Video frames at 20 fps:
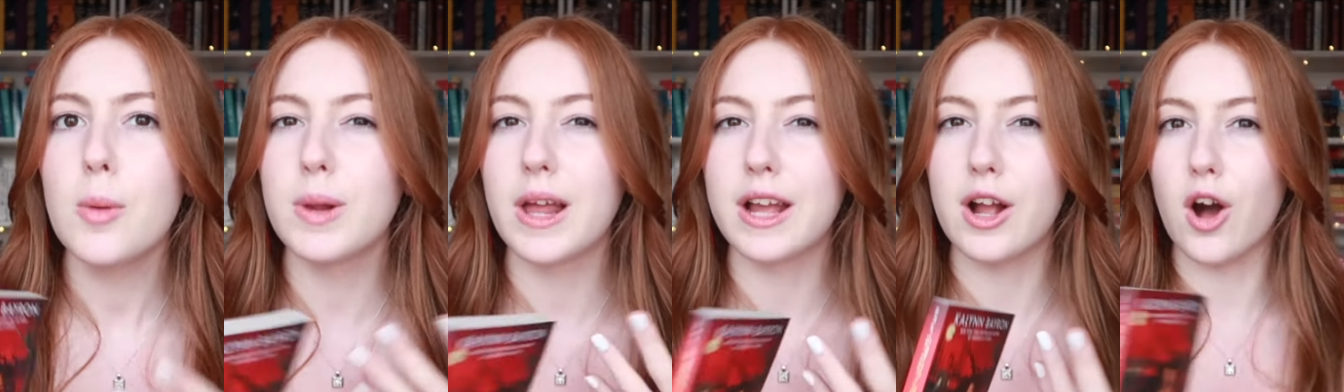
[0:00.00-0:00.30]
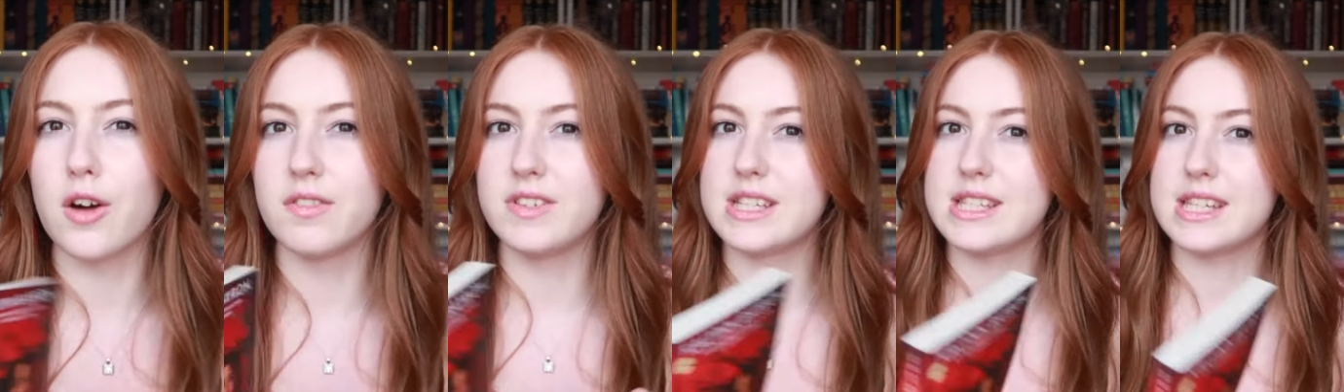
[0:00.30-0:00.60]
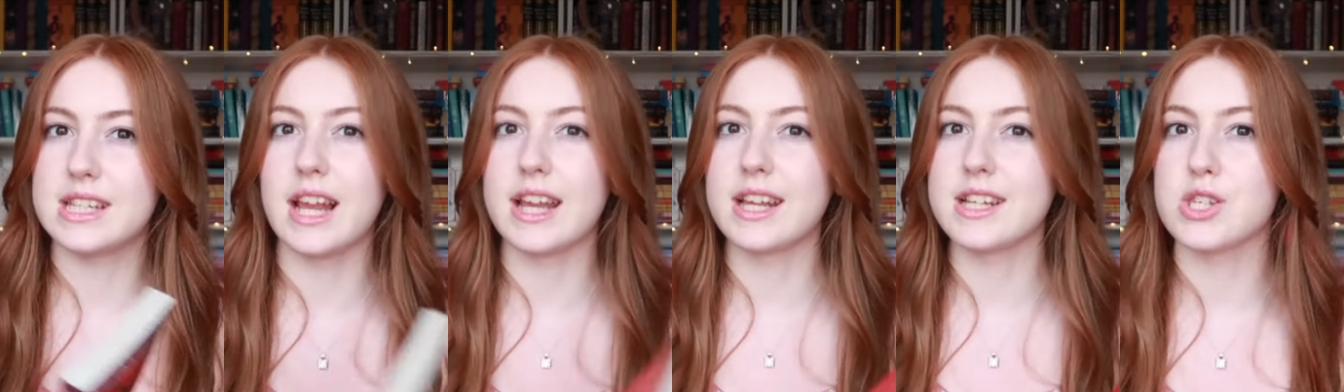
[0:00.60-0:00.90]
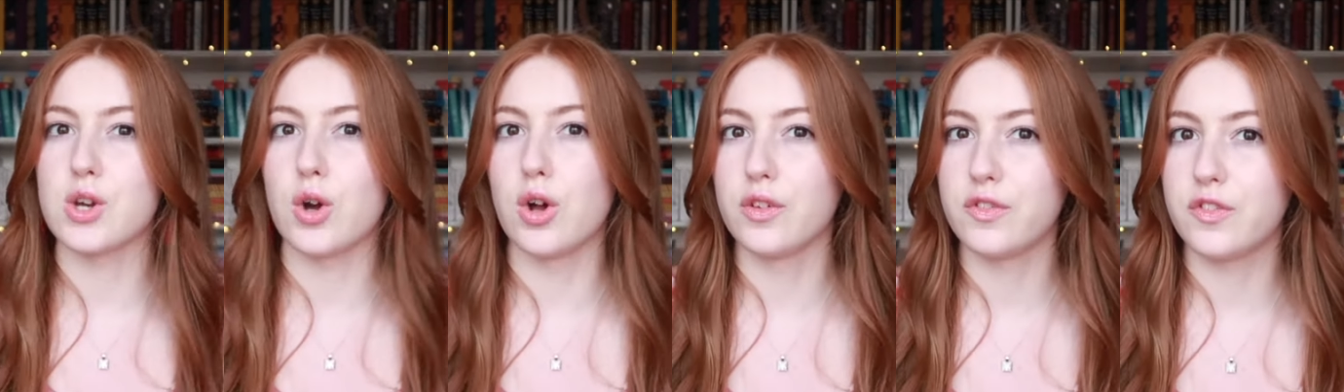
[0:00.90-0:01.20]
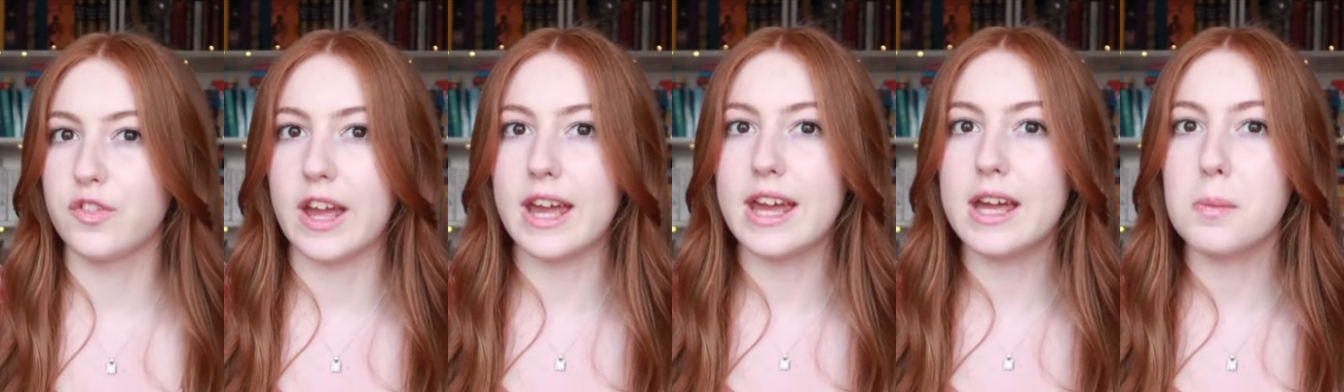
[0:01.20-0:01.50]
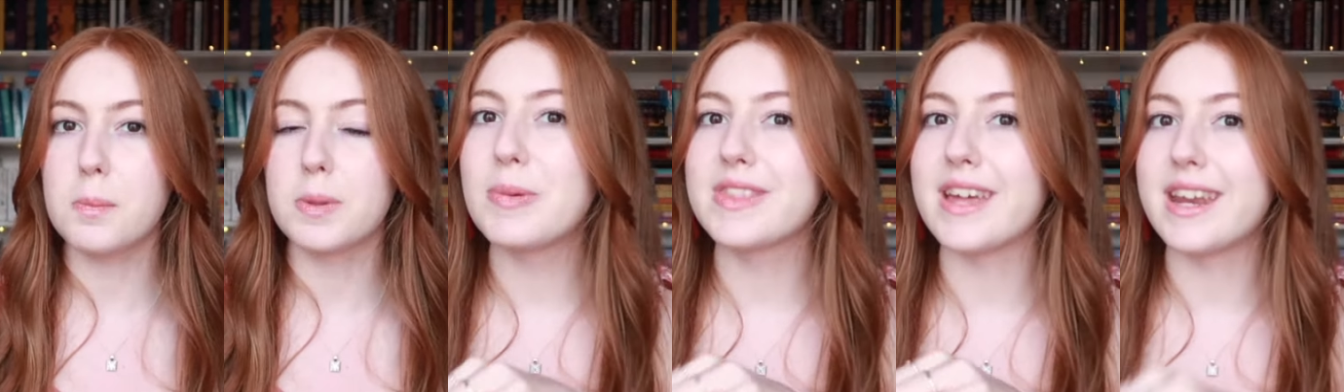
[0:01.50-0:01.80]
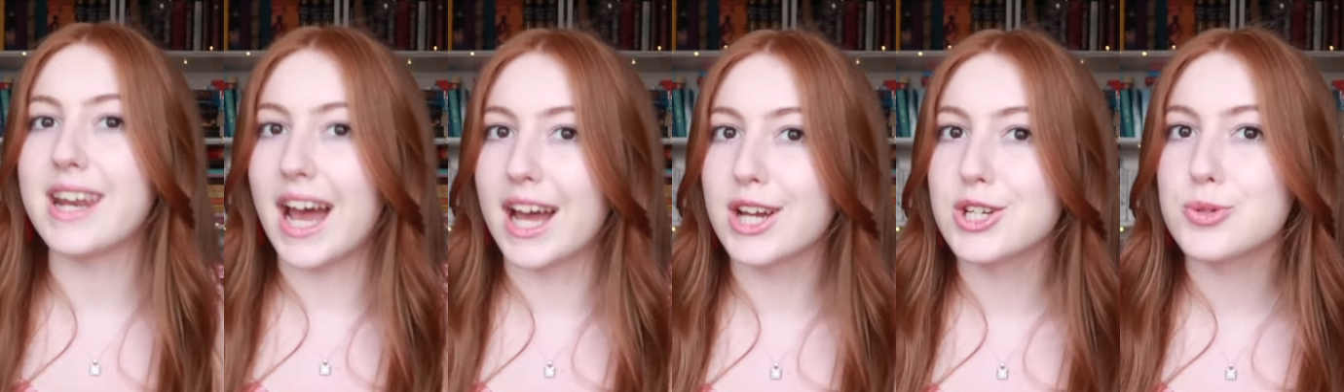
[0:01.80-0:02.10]
but like obviously like it's all fake. But
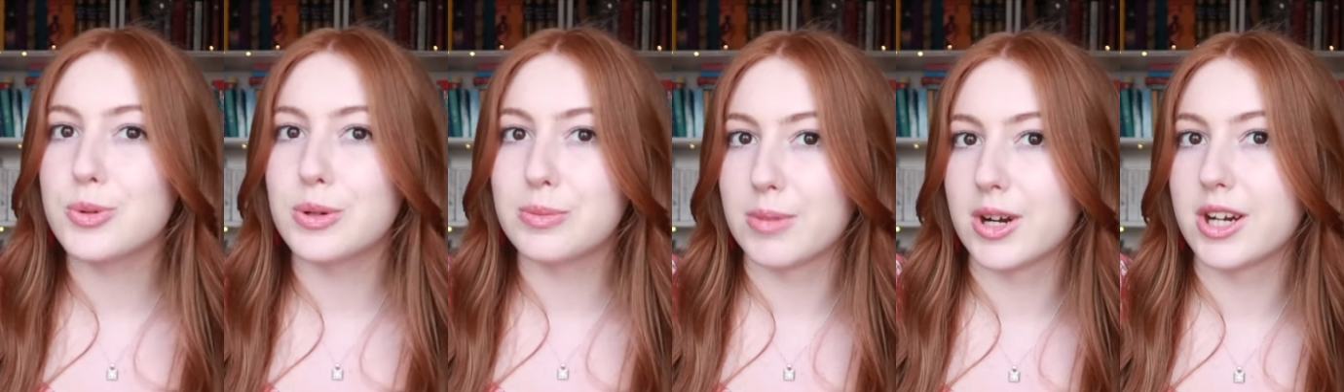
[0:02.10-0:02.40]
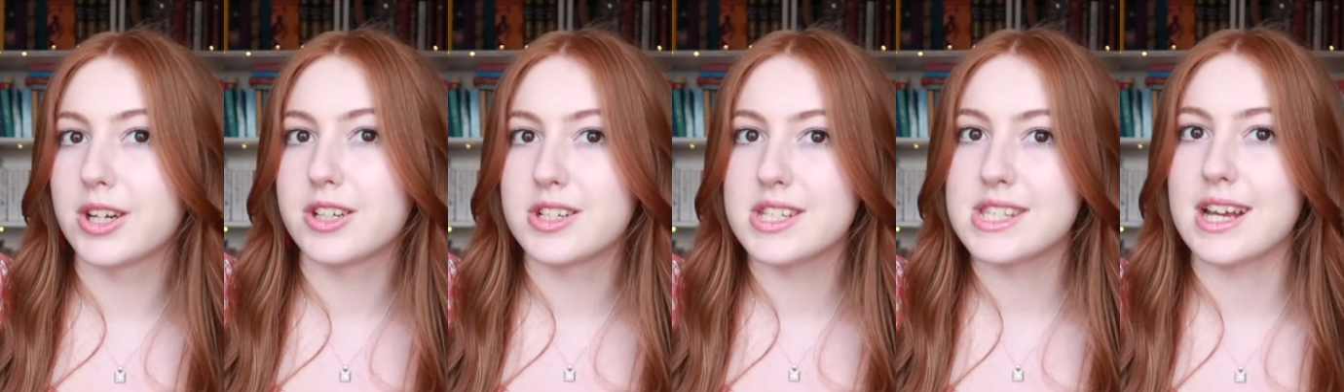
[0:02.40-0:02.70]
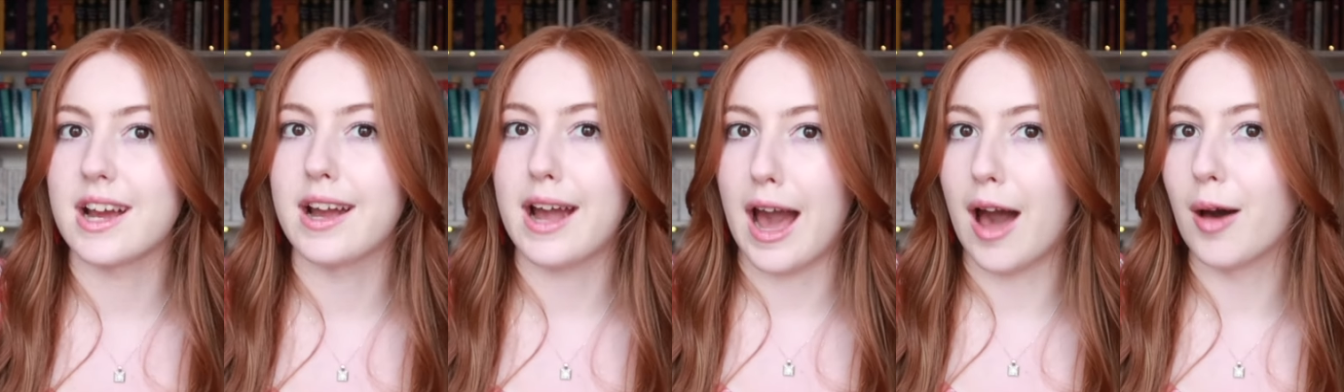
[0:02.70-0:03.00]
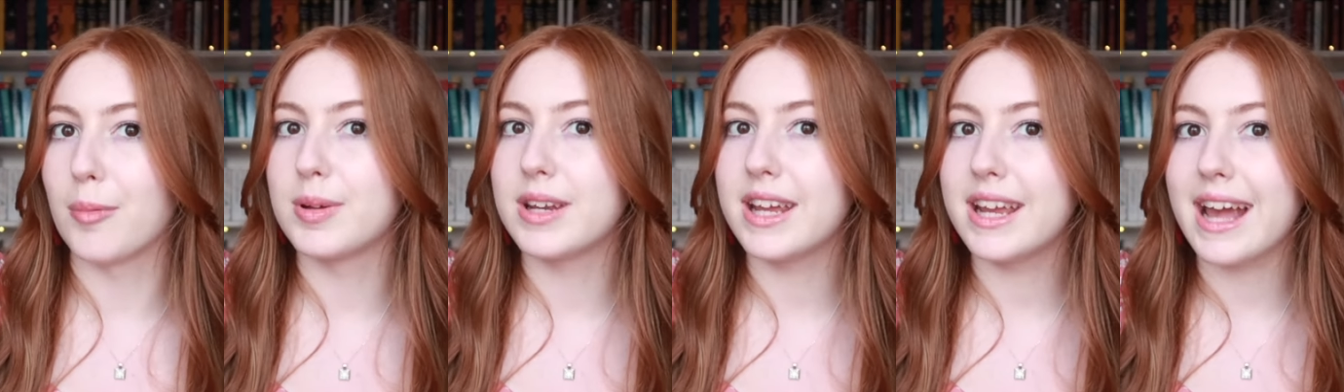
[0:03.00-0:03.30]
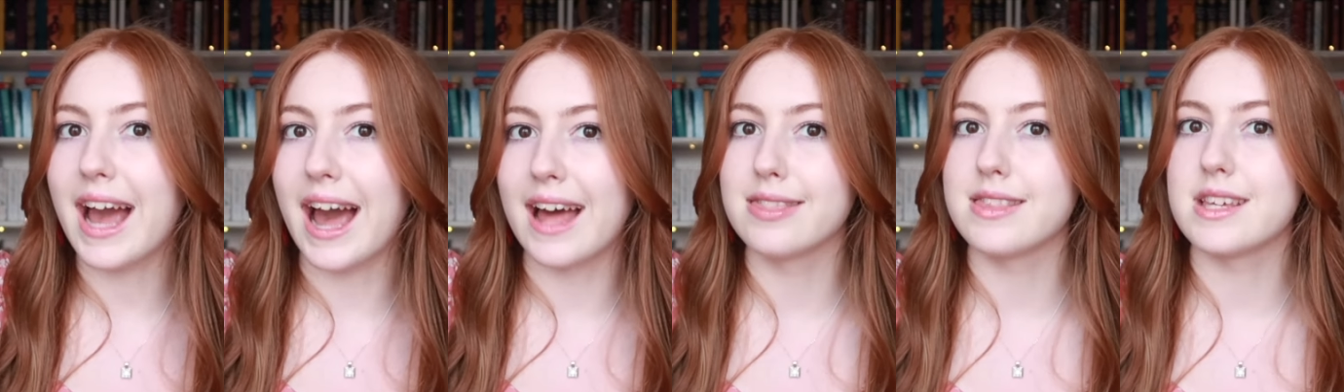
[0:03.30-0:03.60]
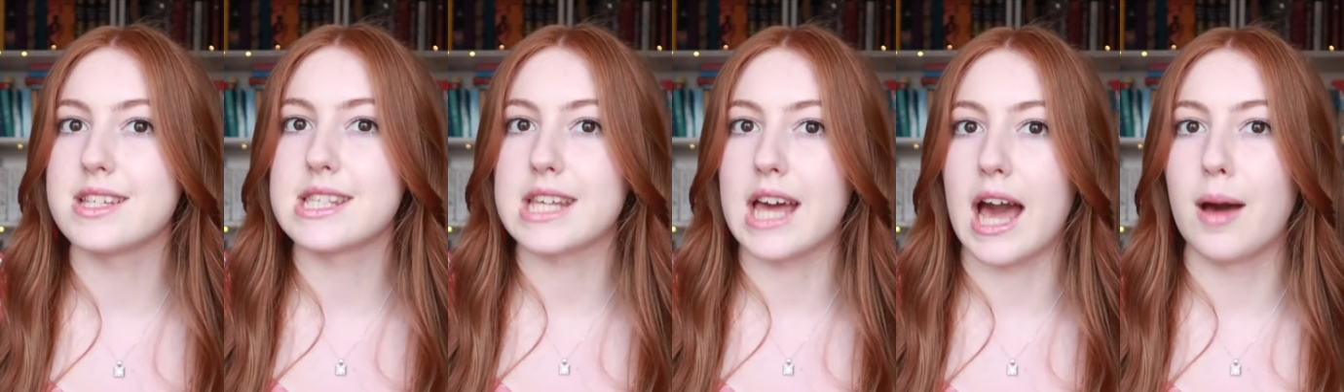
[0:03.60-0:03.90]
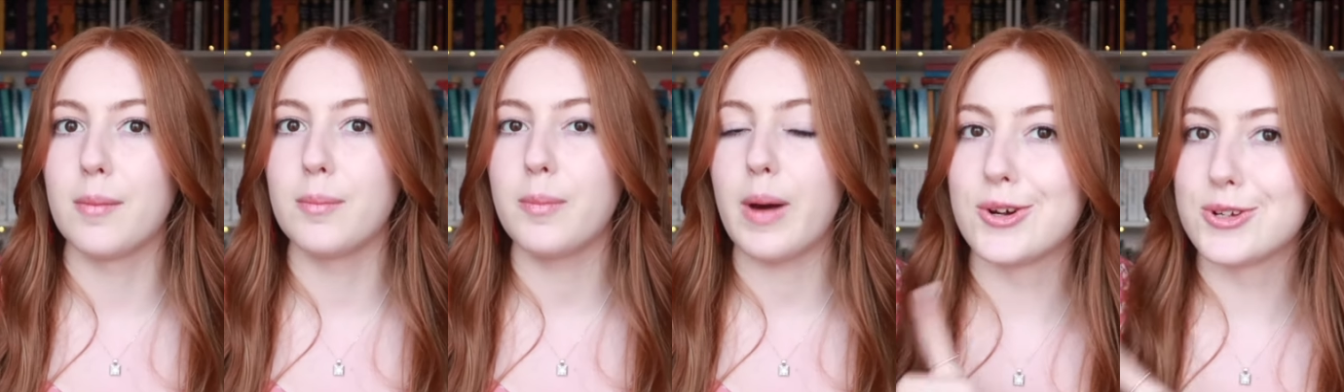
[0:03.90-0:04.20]
then actual murders start happening at this
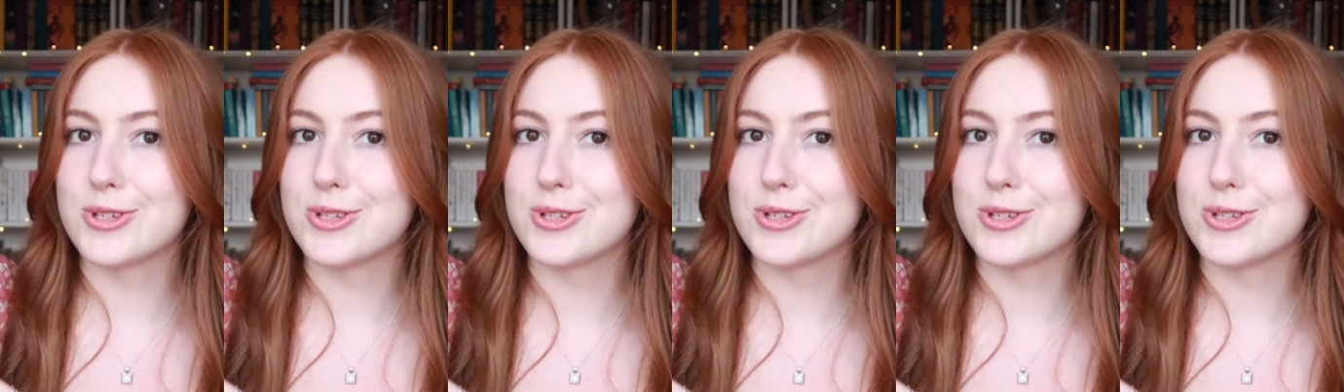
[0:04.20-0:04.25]
camp.